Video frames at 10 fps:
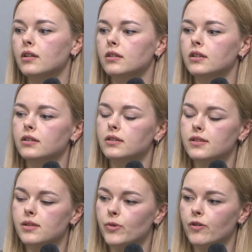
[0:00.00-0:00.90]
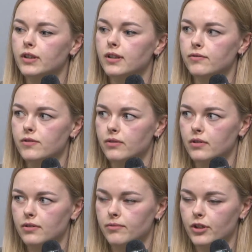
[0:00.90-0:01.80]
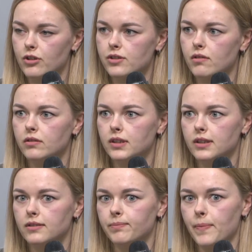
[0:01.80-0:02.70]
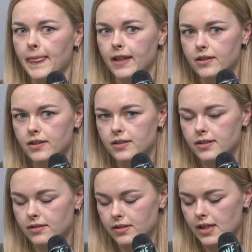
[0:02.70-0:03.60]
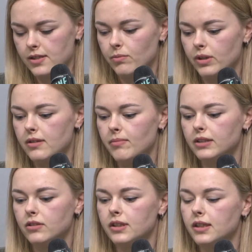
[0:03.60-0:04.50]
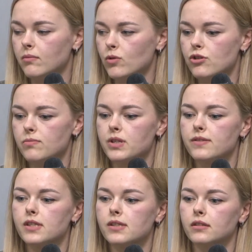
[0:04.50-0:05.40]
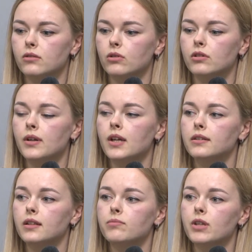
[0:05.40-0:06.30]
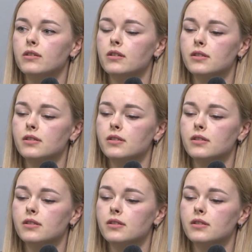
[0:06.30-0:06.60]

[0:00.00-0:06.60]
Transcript: the attacks of mass destruction, using the mass destruction weapons,